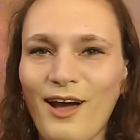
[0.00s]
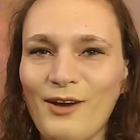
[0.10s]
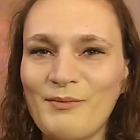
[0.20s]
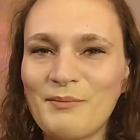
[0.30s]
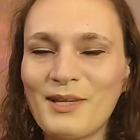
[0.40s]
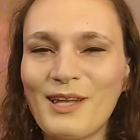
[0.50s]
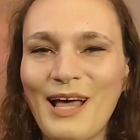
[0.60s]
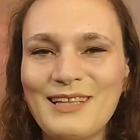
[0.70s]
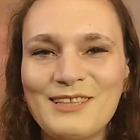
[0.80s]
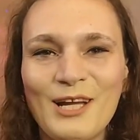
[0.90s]
I remember the
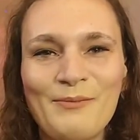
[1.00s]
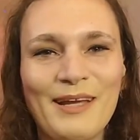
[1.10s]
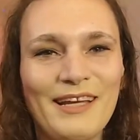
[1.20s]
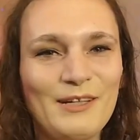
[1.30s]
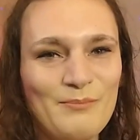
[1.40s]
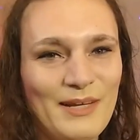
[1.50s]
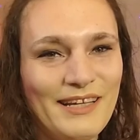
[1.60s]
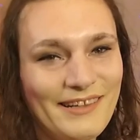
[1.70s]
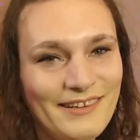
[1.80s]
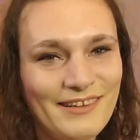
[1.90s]
last time I ate
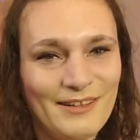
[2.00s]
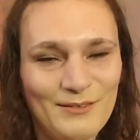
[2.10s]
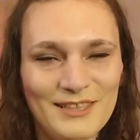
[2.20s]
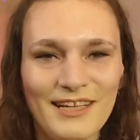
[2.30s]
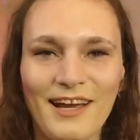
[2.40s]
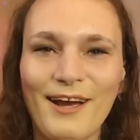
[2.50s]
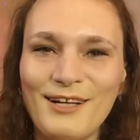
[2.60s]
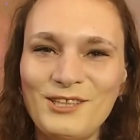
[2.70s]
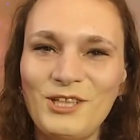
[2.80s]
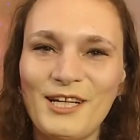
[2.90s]
meat, it was like I
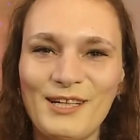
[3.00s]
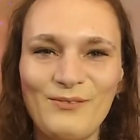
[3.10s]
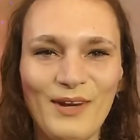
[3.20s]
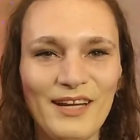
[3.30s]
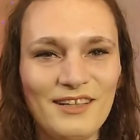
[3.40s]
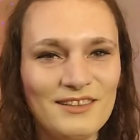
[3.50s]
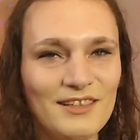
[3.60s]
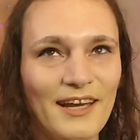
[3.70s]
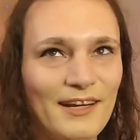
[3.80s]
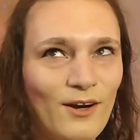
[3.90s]
got chicken
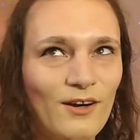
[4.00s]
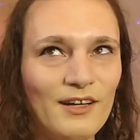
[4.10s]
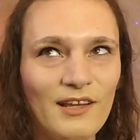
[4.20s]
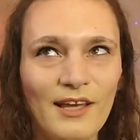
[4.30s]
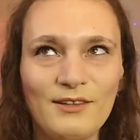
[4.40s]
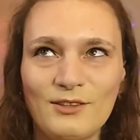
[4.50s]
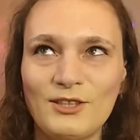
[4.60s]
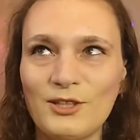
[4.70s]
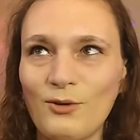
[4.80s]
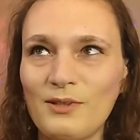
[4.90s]
wings. I had already like
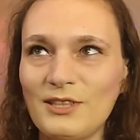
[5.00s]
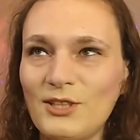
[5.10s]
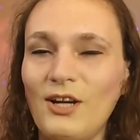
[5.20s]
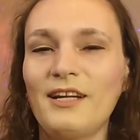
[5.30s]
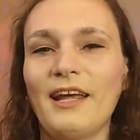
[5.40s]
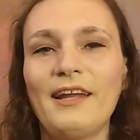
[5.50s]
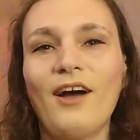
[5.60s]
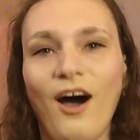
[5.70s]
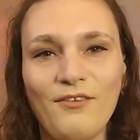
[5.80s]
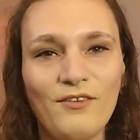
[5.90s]
slowly started
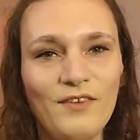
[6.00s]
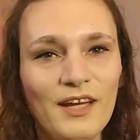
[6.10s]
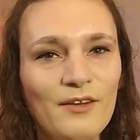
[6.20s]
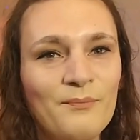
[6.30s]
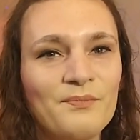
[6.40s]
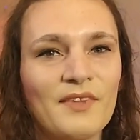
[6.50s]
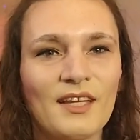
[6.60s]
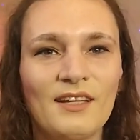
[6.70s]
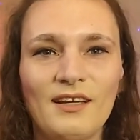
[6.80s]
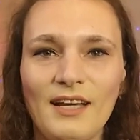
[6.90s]
getting off of it.
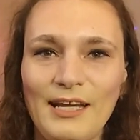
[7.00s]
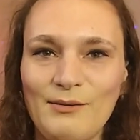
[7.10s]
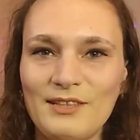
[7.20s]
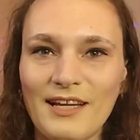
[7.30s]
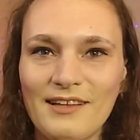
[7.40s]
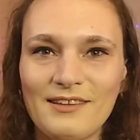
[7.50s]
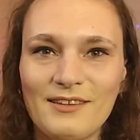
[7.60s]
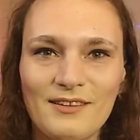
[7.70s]
And it was like